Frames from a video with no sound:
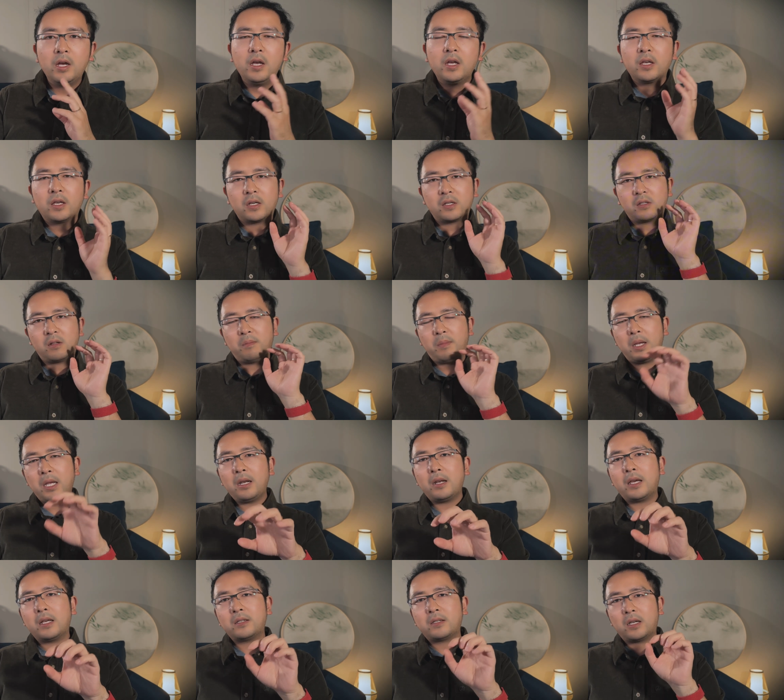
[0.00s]
Because the main
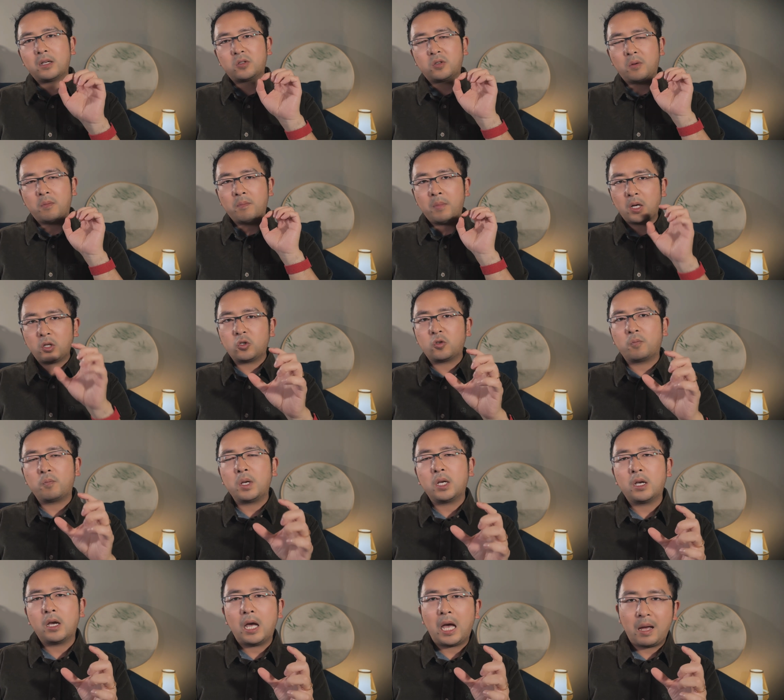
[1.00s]
lens has a much
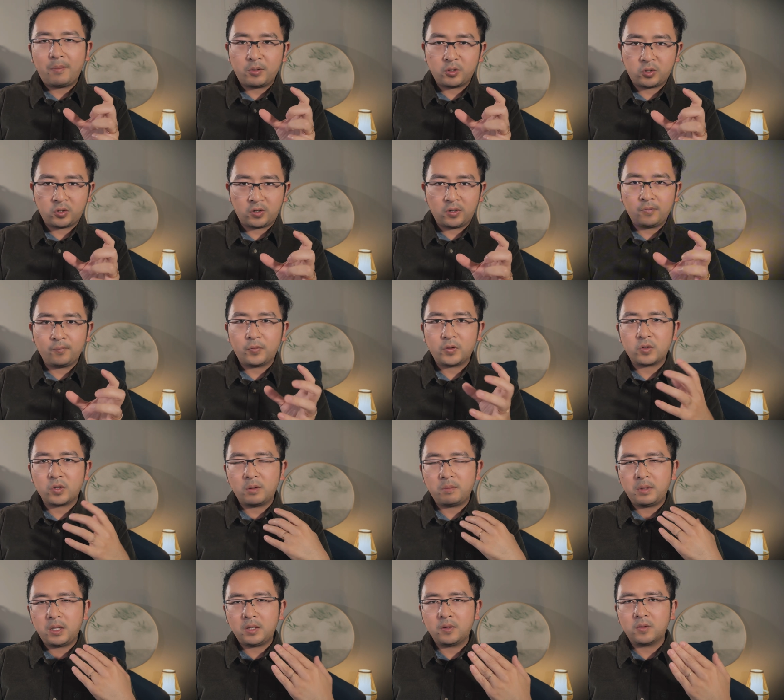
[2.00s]
bigger aperture, so it
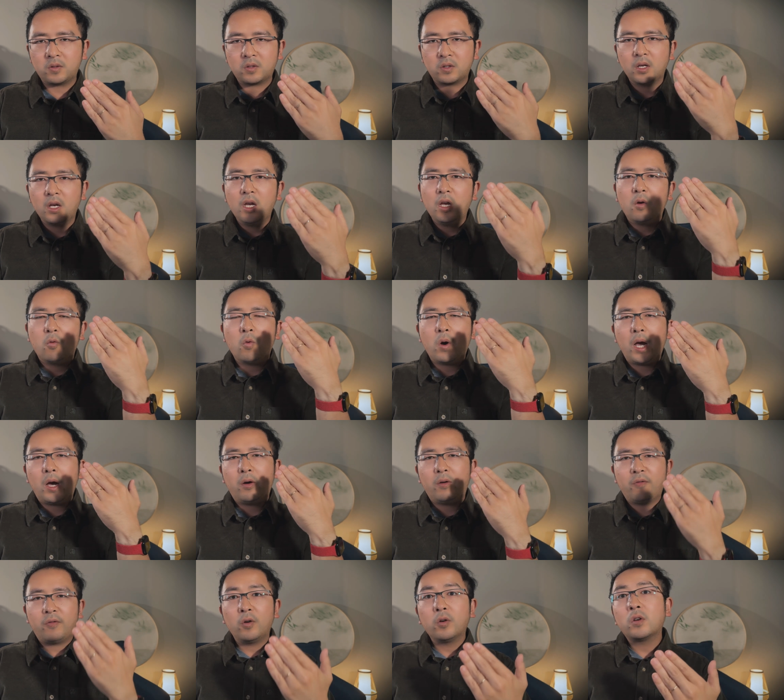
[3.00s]
means while
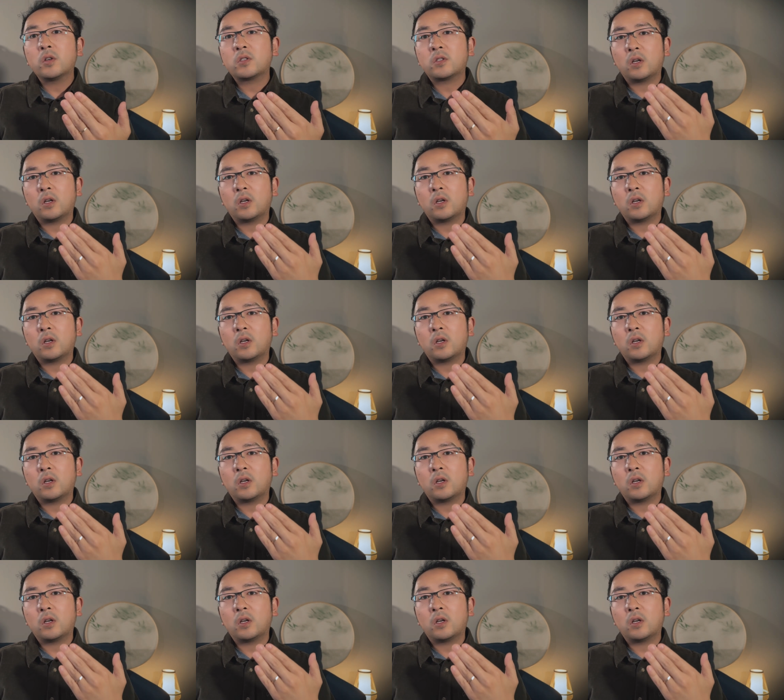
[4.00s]
it focuses